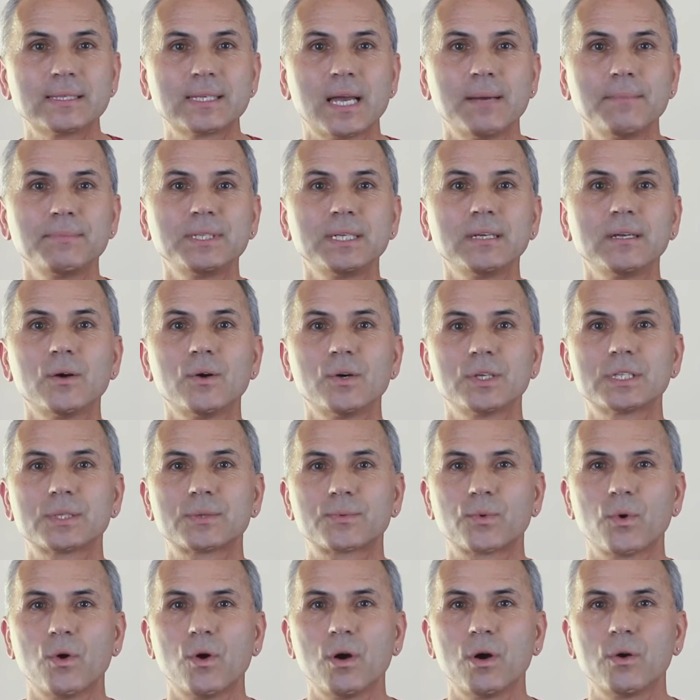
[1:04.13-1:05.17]
something goes
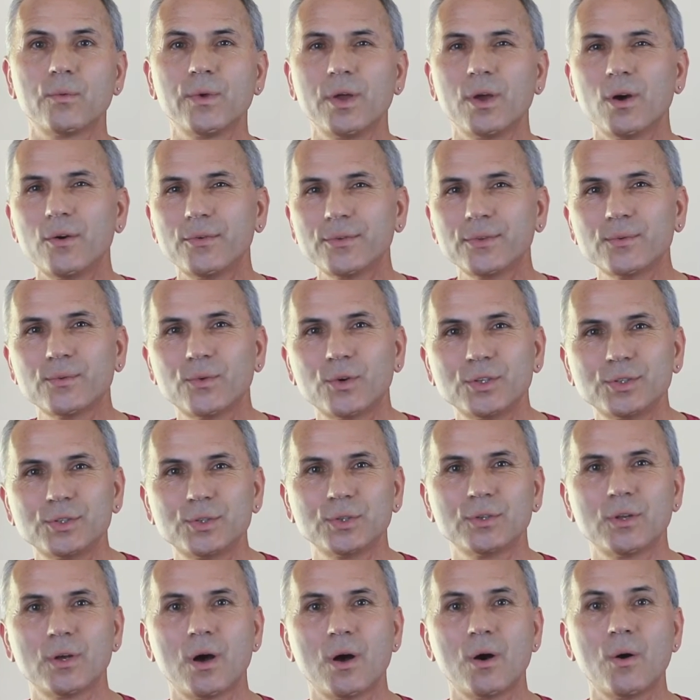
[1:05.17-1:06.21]
wrong, we often want to
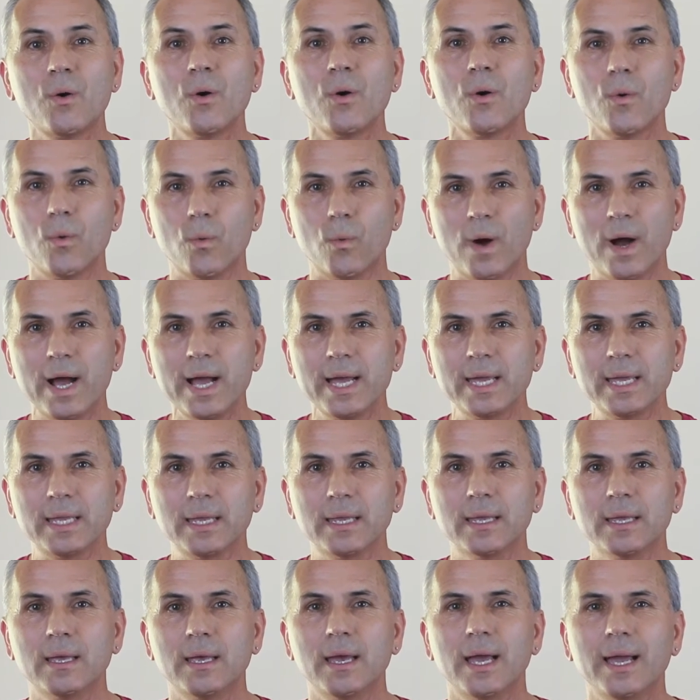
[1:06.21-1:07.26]
know why.
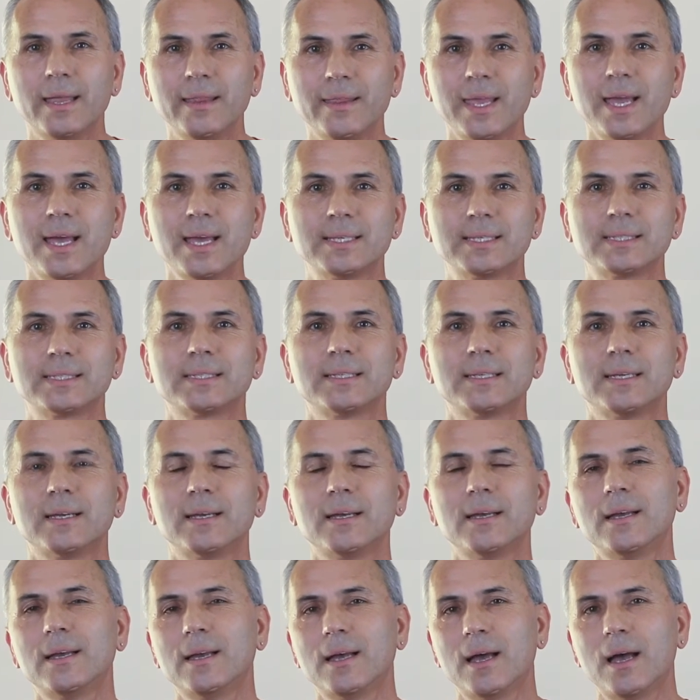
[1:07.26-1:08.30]
And yes,
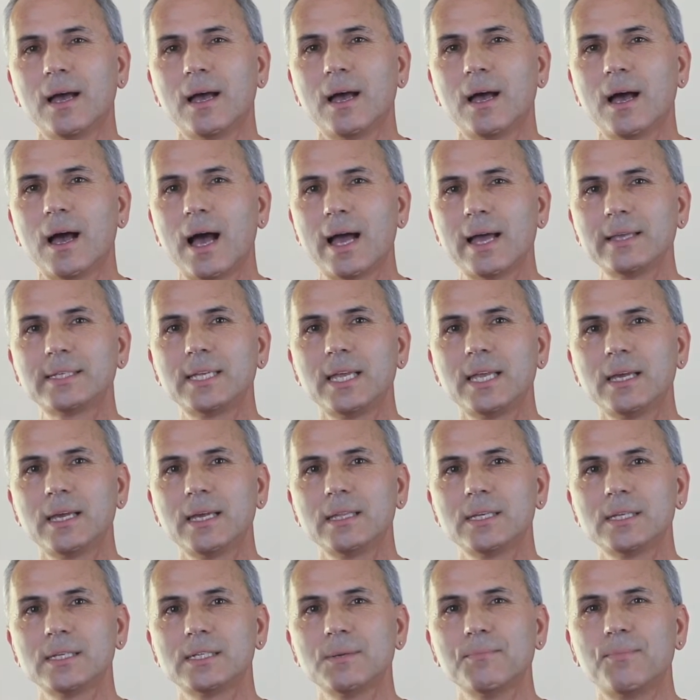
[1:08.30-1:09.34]
I think
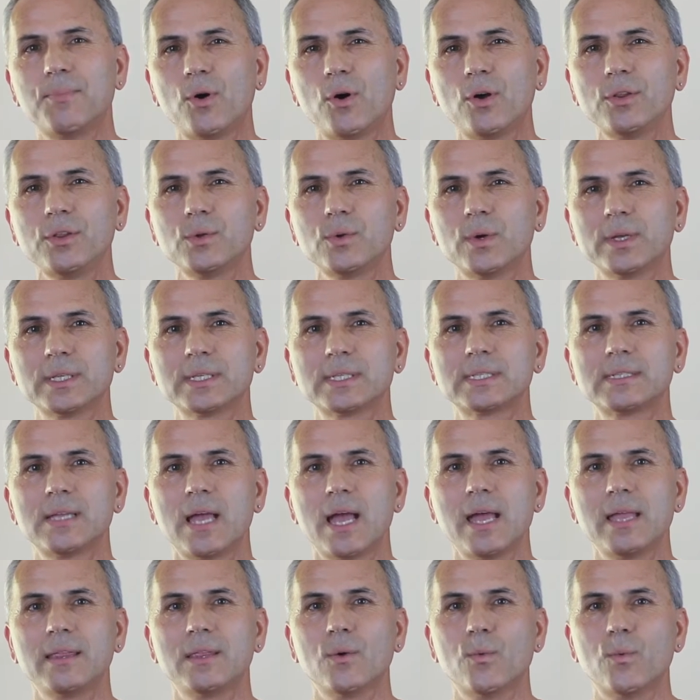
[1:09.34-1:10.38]
it is important to
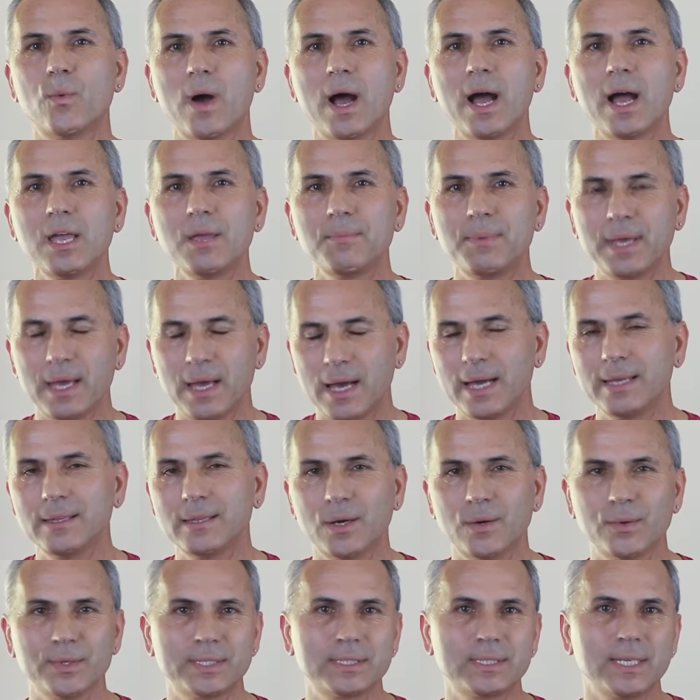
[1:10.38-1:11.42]
understand the why behind
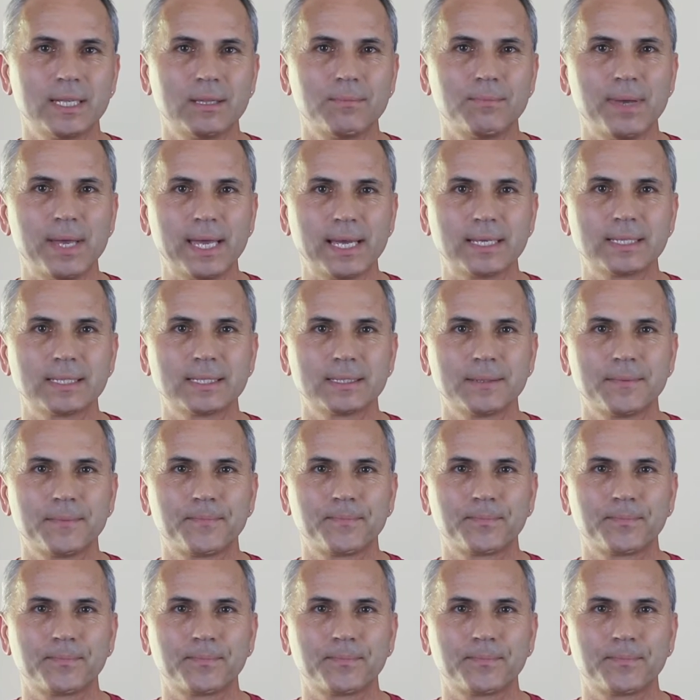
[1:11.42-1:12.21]
our setbacks.